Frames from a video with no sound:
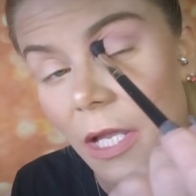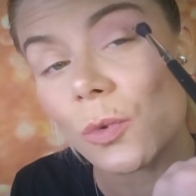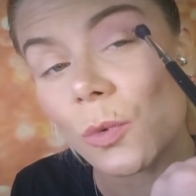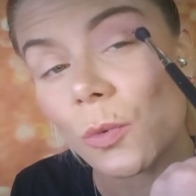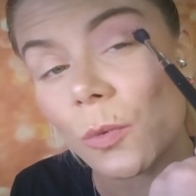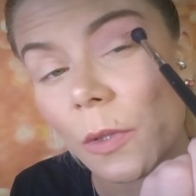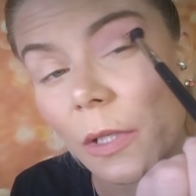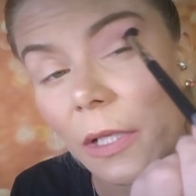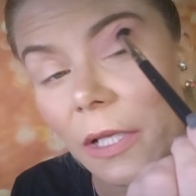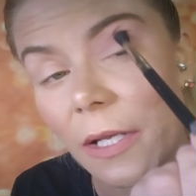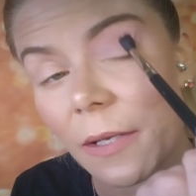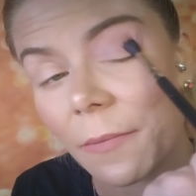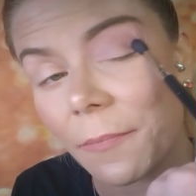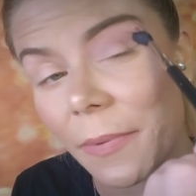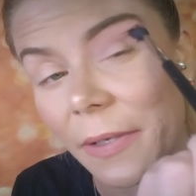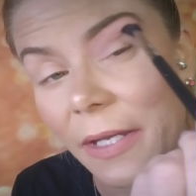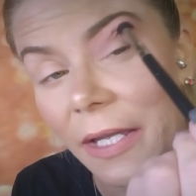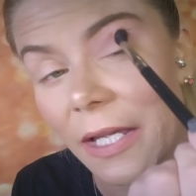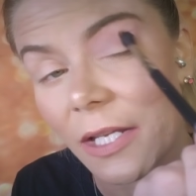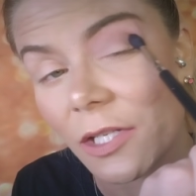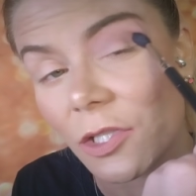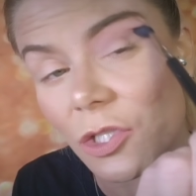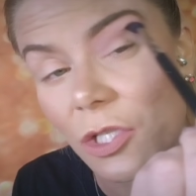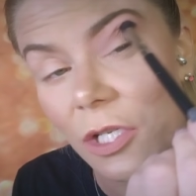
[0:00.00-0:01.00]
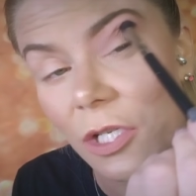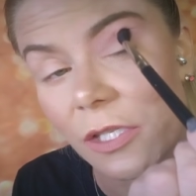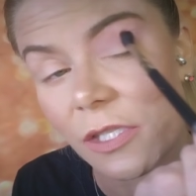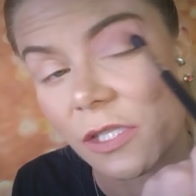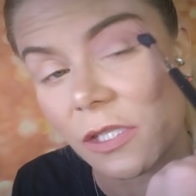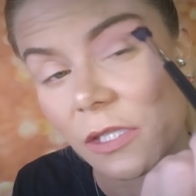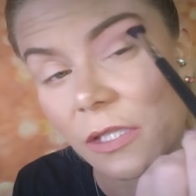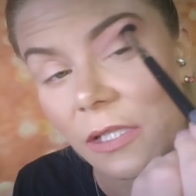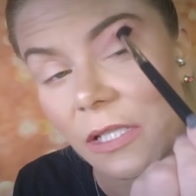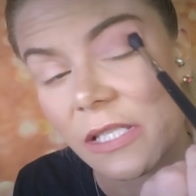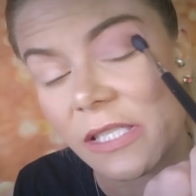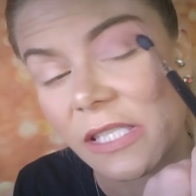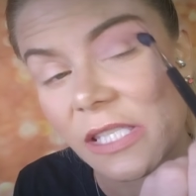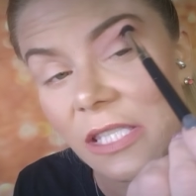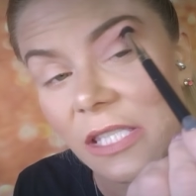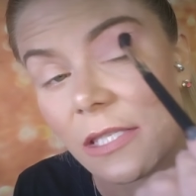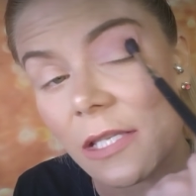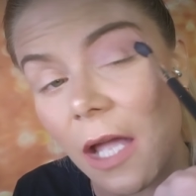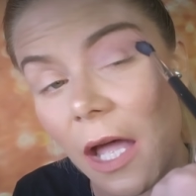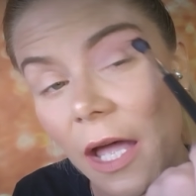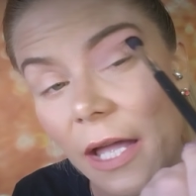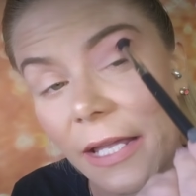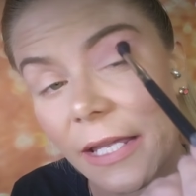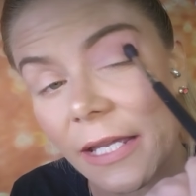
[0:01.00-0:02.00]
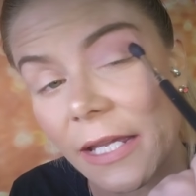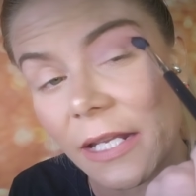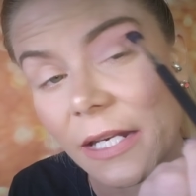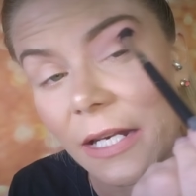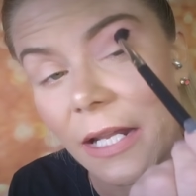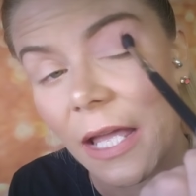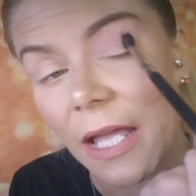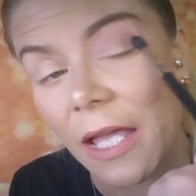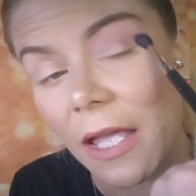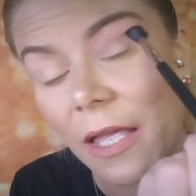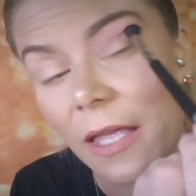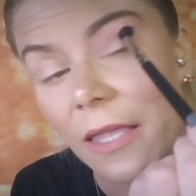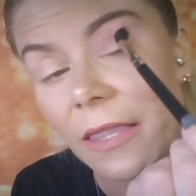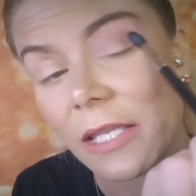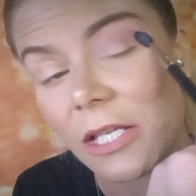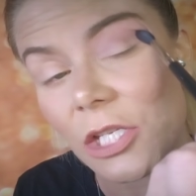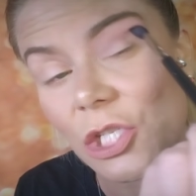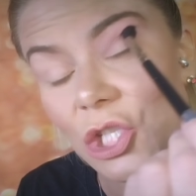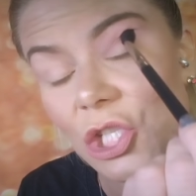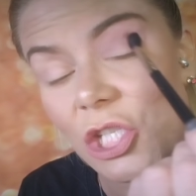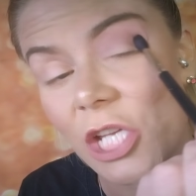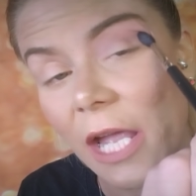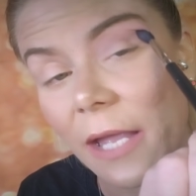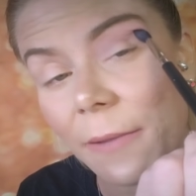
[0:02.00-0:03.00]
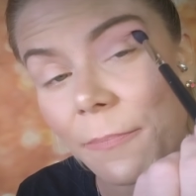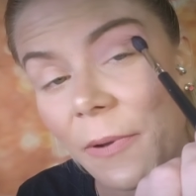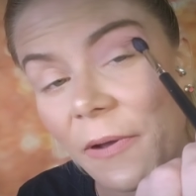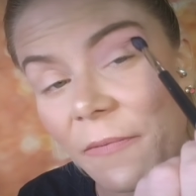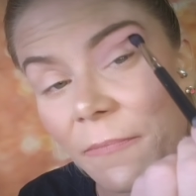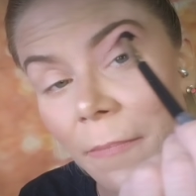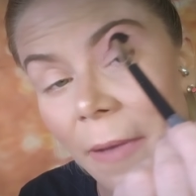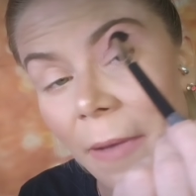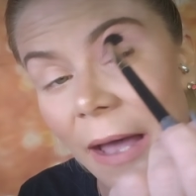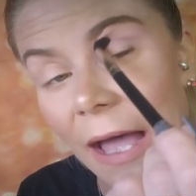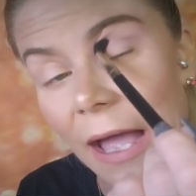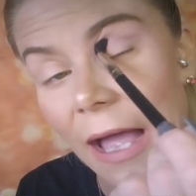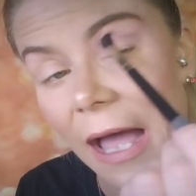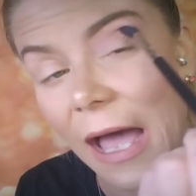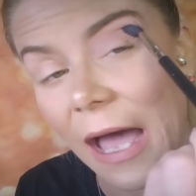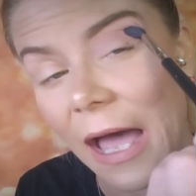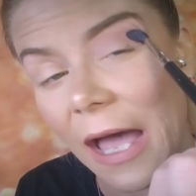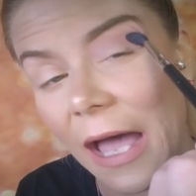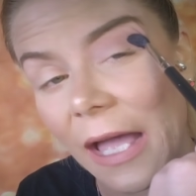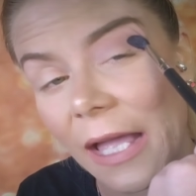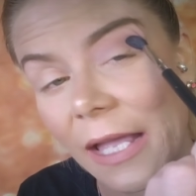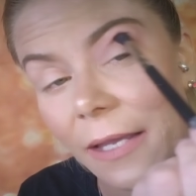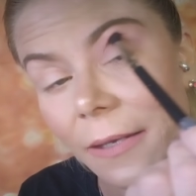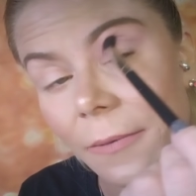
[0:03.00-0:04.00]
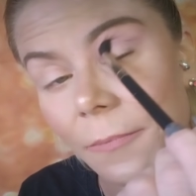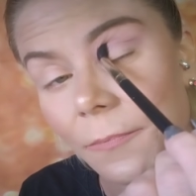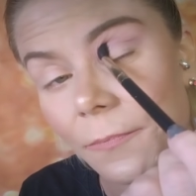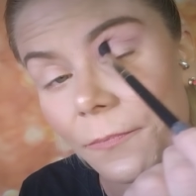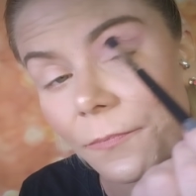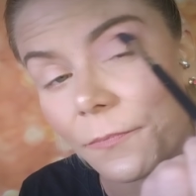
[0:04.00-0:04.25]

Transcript: Really been just snugging the shape of my eye